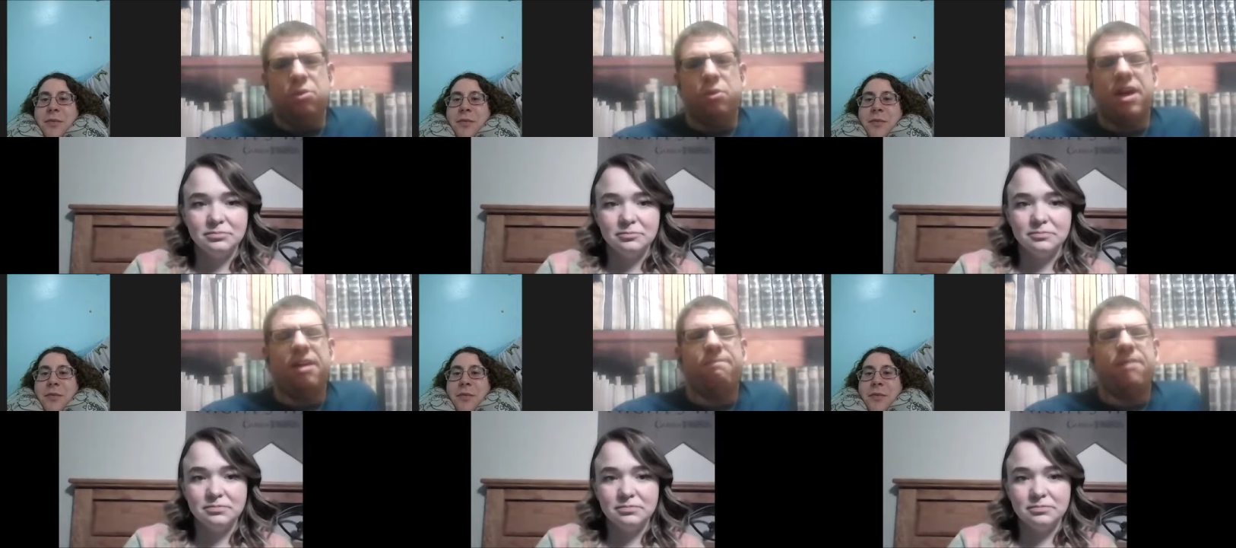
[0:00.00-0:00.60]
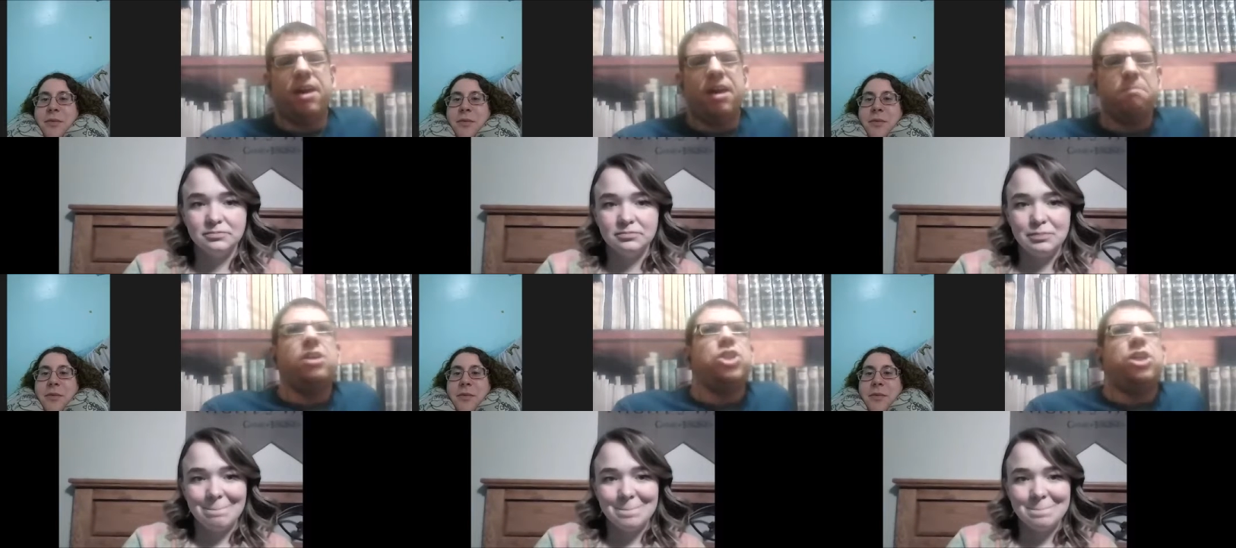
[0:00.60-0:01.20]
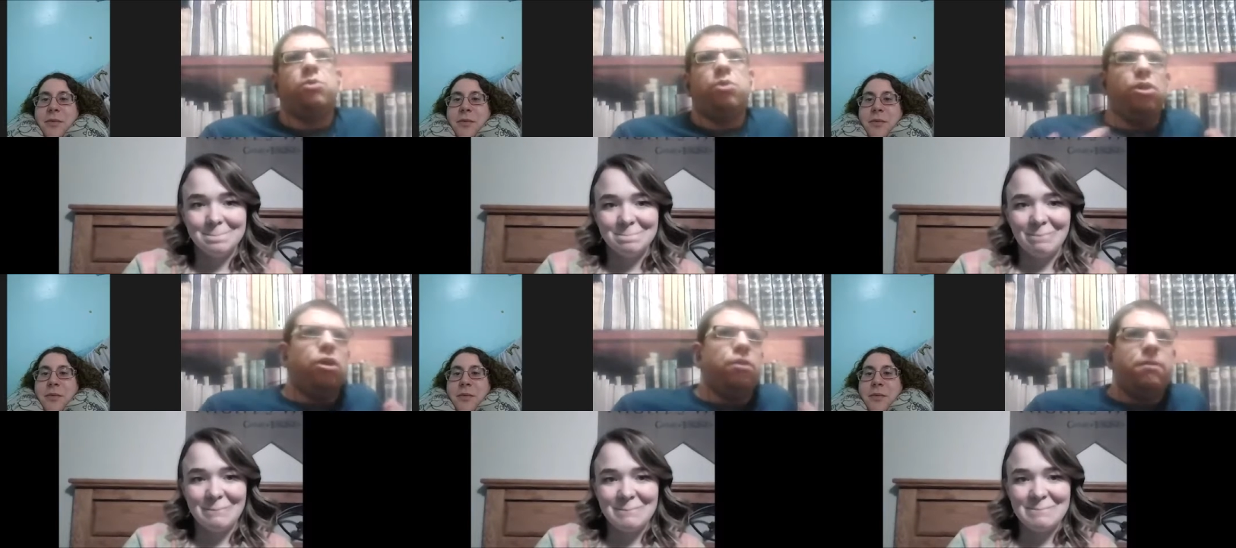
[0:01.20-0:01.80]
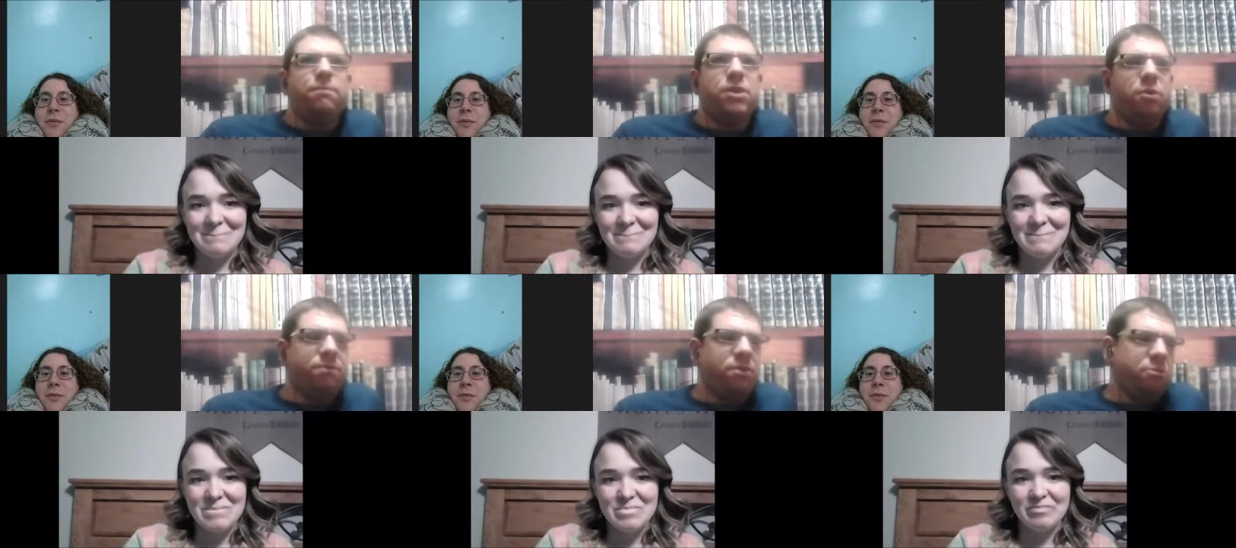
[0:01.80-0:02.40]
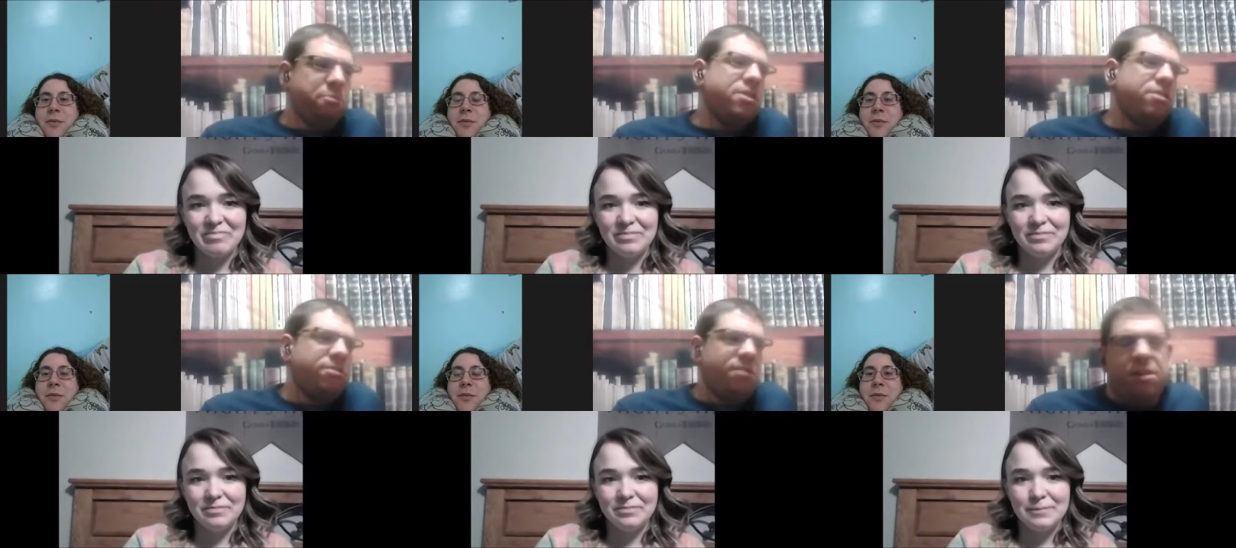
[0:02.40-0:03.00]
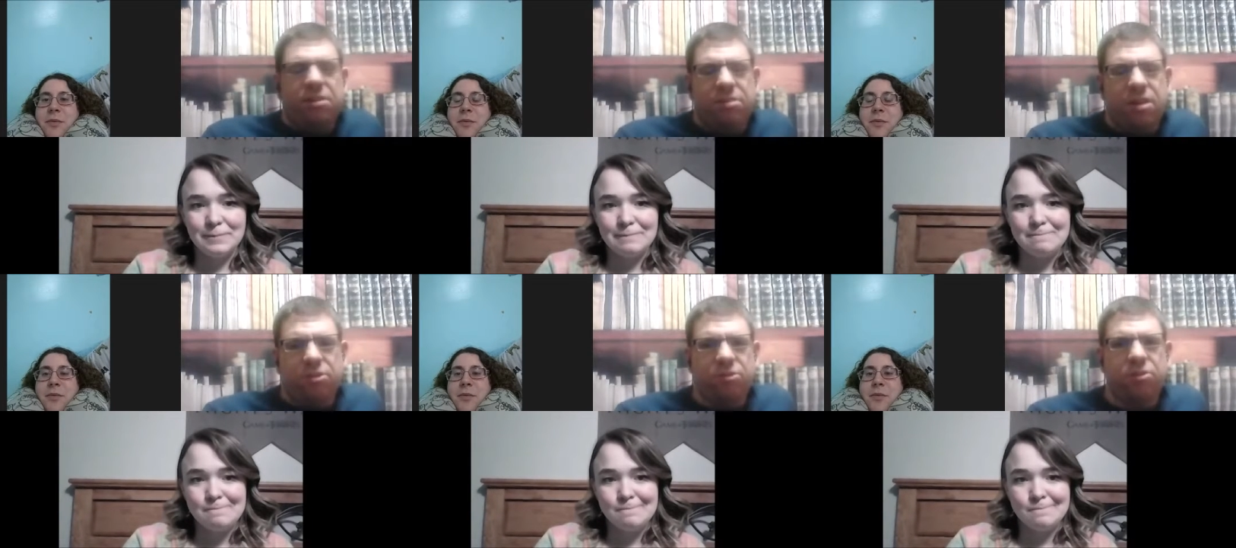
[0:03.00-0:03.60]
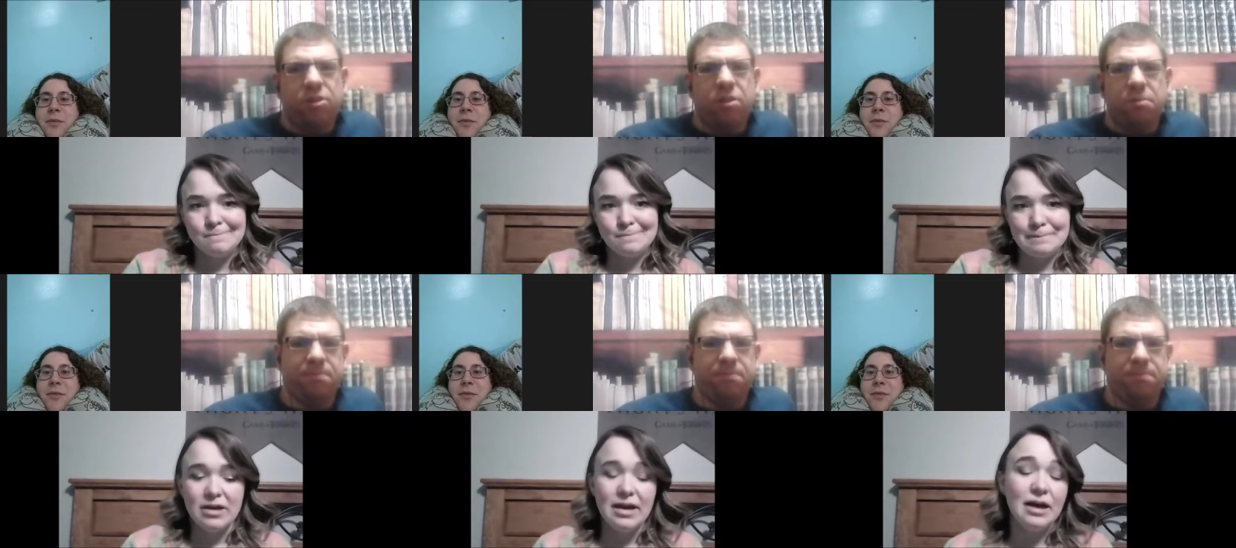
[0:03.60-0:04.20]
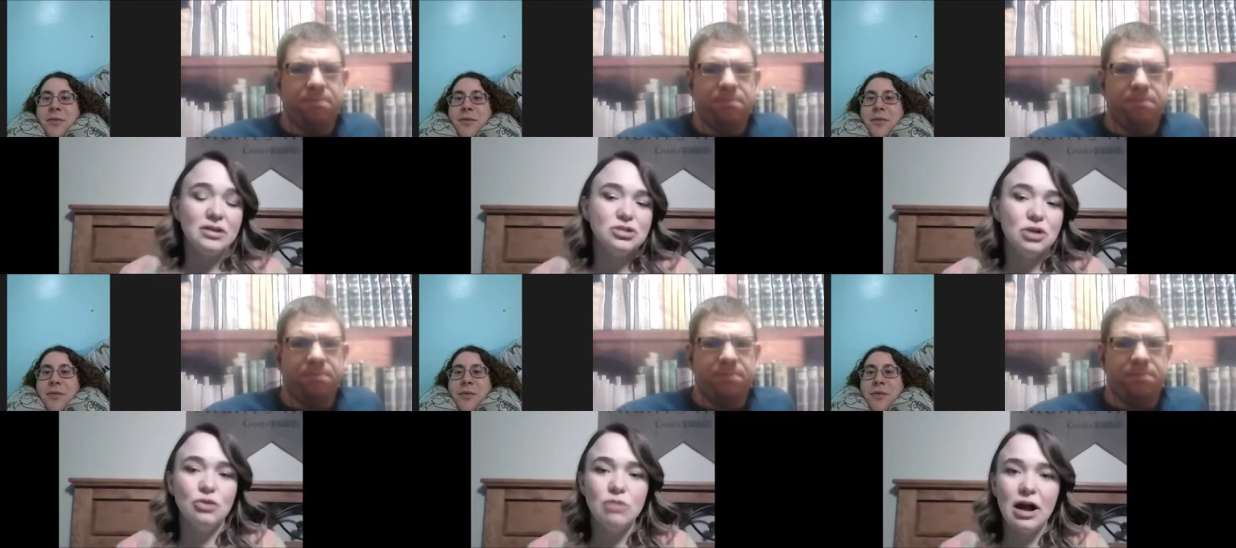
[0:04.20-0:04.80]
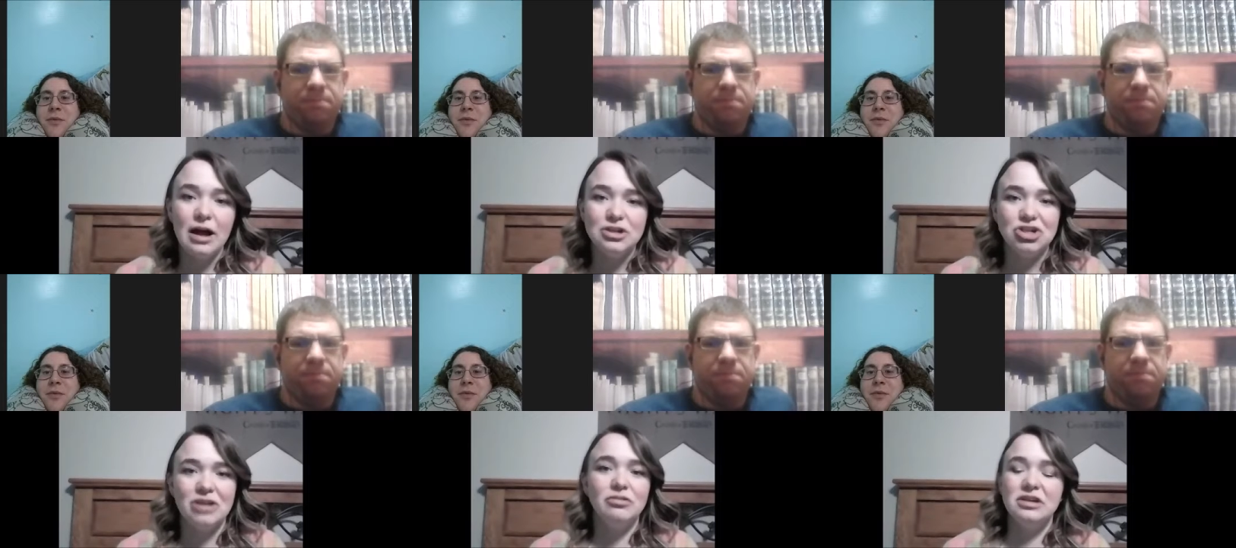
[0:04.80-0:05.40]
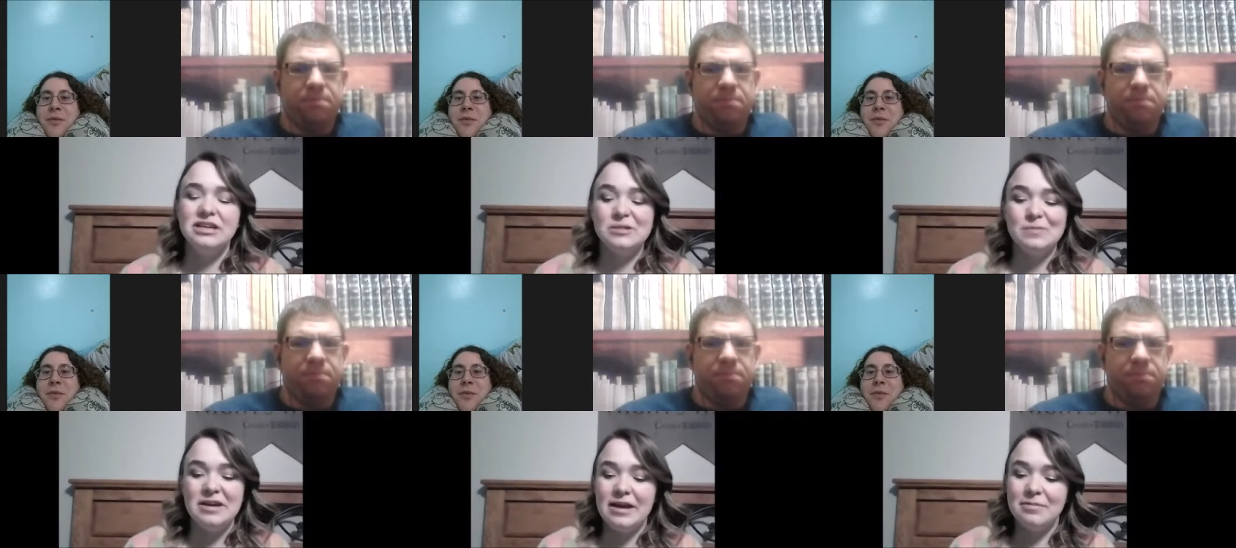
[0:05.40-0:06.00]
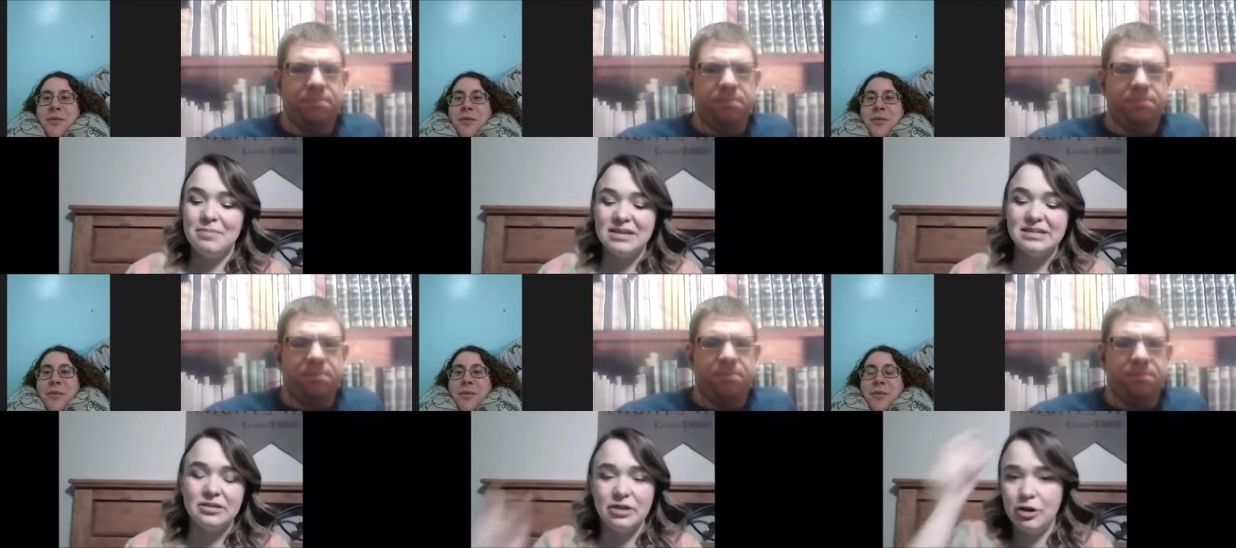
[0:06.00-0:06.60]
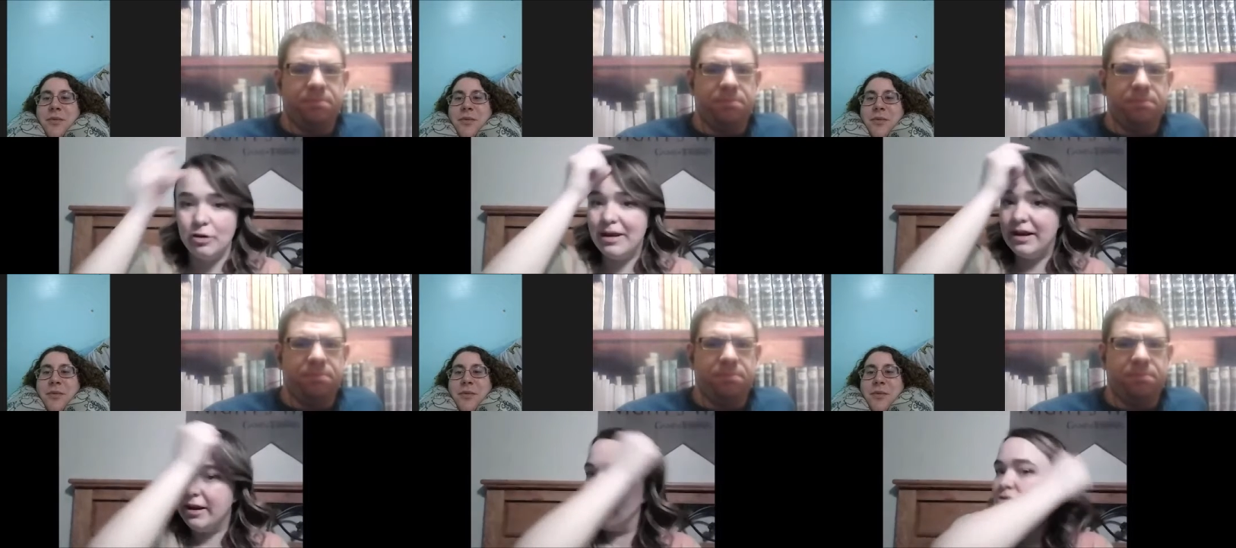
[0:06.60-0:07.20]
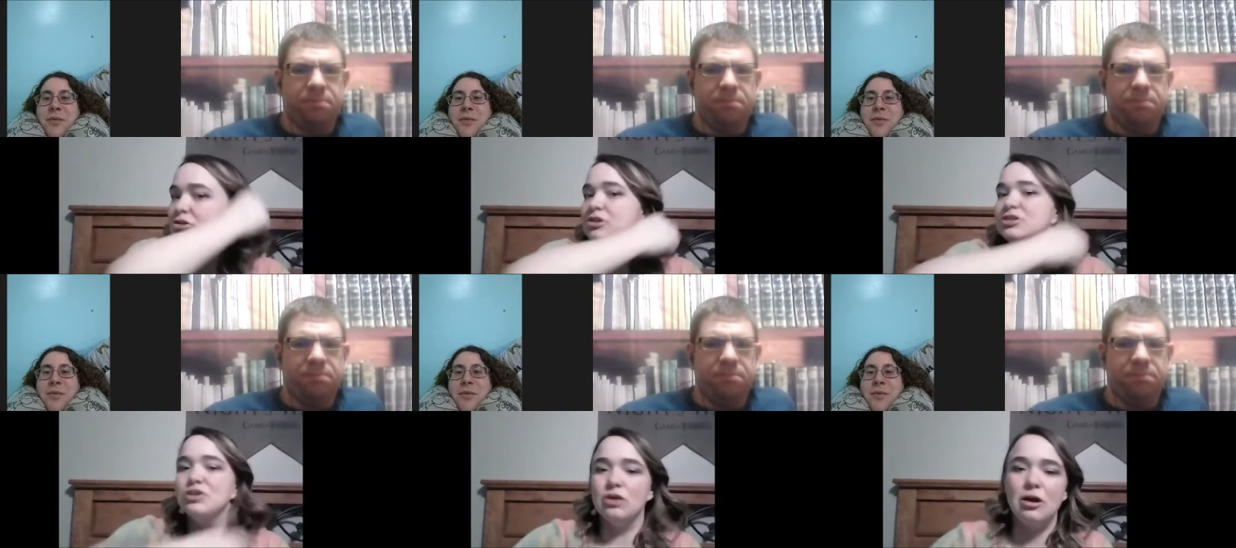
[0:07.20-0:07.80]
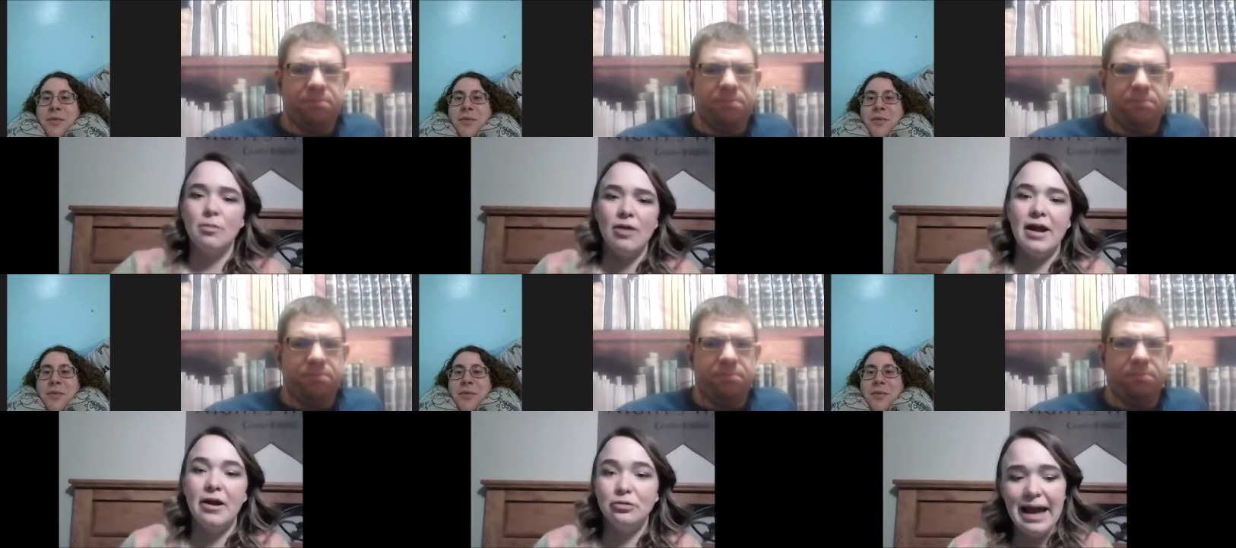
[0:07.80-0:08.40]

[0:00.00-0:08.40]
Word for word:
Speaker 1: do you have uh, a general overview of this piece and a discussion starter?
Speaker 2: Yeah. So, uh, generally speaking, basically, your main character is Yorick Brown,